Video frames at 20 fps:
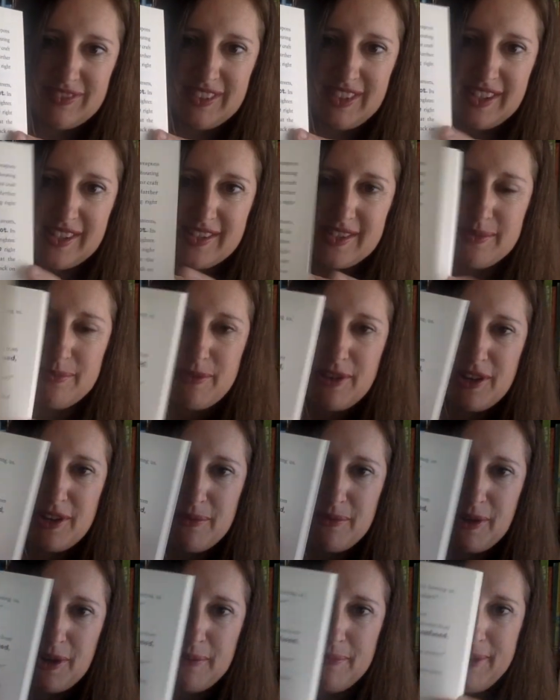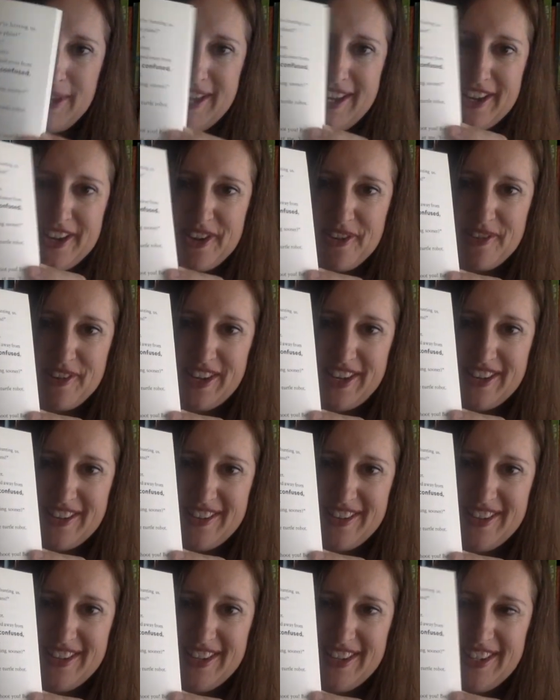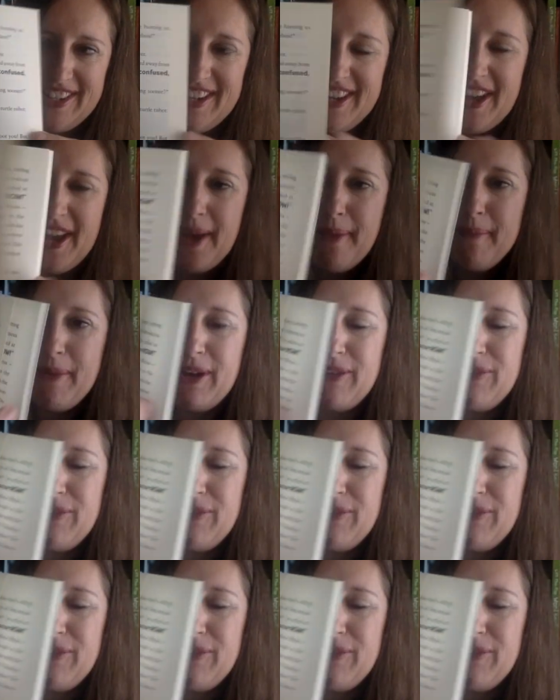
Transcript: Got some onomatopoeia going on. But